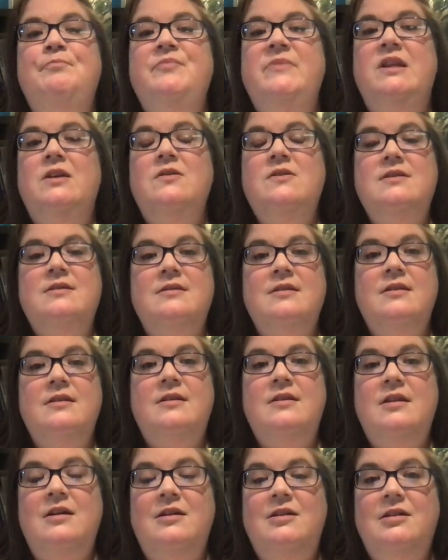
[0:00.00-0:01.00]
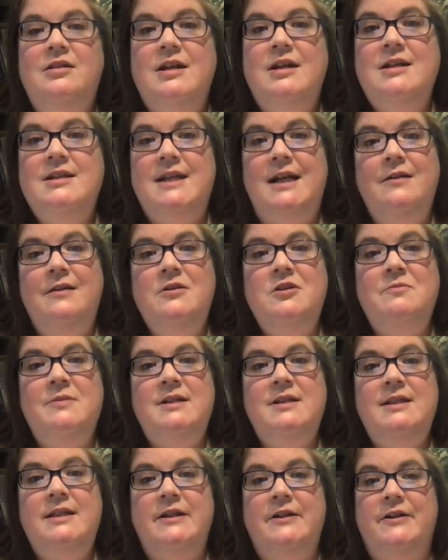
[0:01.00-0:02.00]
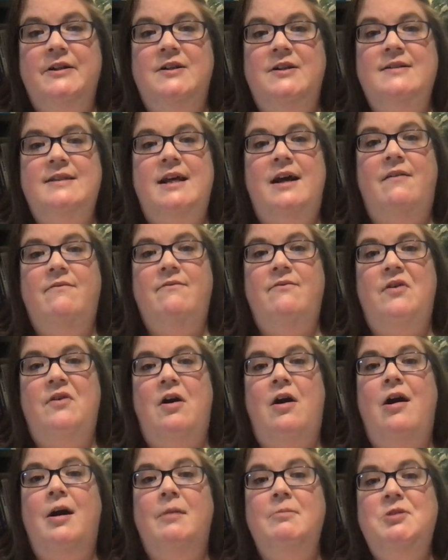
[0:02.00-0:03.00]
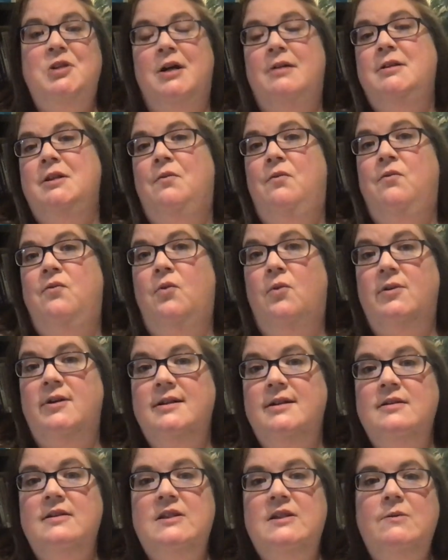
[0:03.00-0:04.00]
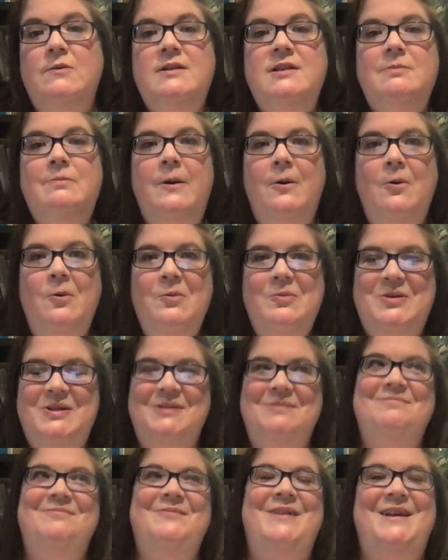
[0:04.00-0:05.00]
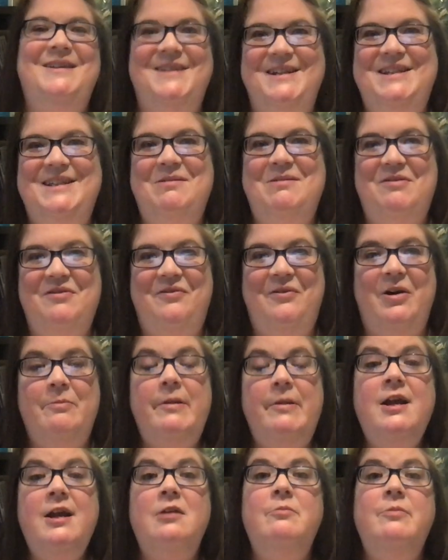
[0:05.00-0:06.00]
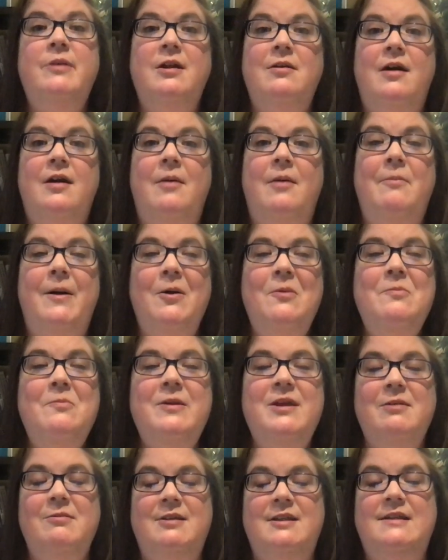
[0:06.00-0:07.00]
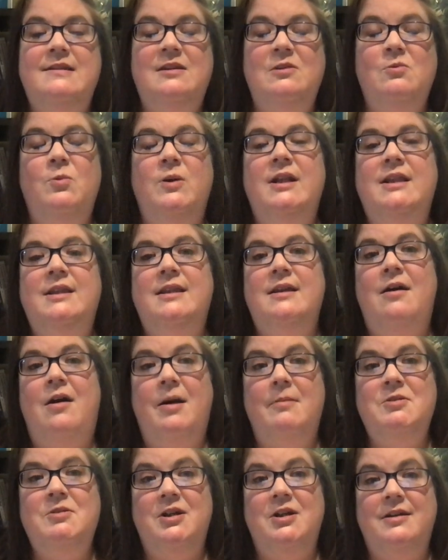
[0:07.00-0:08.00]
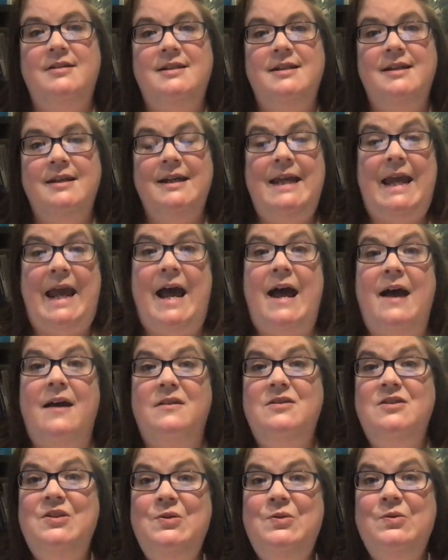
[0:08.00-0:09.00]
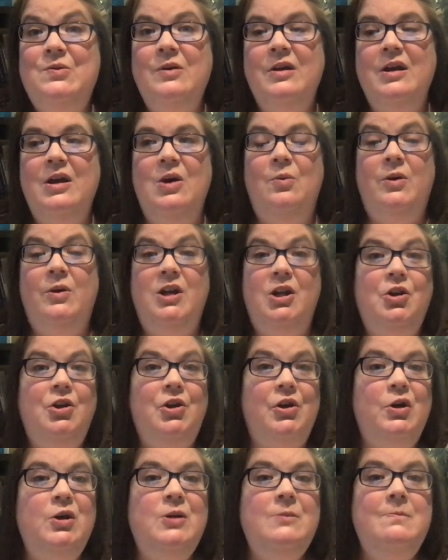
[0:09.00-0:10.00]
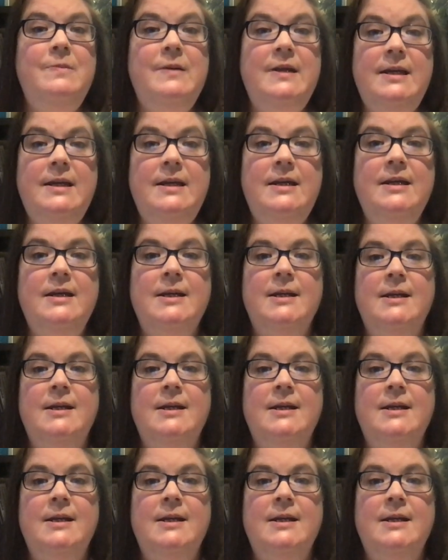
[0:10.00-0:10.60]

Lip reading: There's intelligent materials have object affordance. So it's about, as I said before, being able to see what the object can do, what it could be.